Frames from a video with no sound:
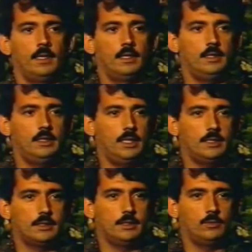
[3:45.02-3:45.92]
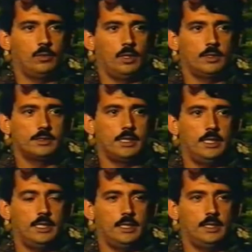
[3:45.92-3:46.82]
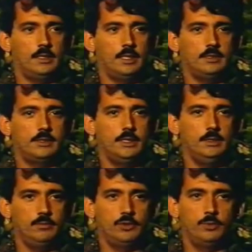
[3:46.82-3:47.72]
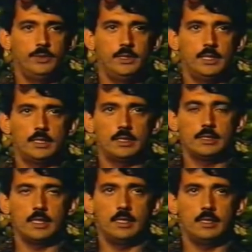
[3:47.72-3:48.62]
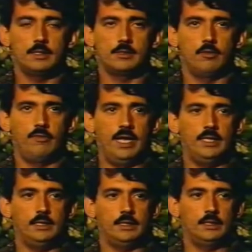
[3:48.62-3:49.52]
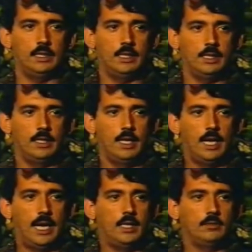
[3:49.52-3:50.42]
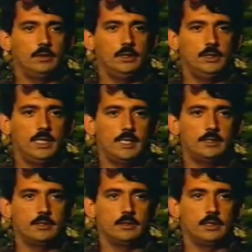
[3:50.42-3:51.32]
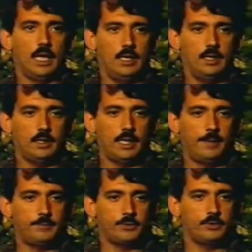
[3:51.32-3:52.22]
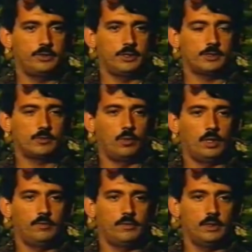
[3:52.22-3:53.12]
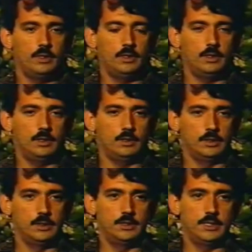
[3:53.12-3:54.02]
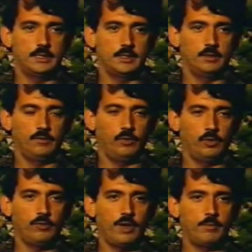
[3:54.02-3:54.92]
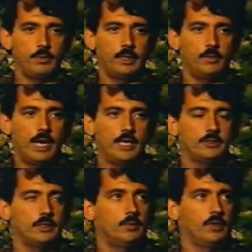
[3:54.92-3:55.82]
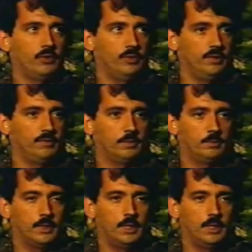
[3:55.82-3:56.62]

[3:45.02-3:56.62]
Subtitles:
Yes, it was. They seemed to be surveilling it. I only got to capture just one of the jets in the photograph, but there were 3 of them.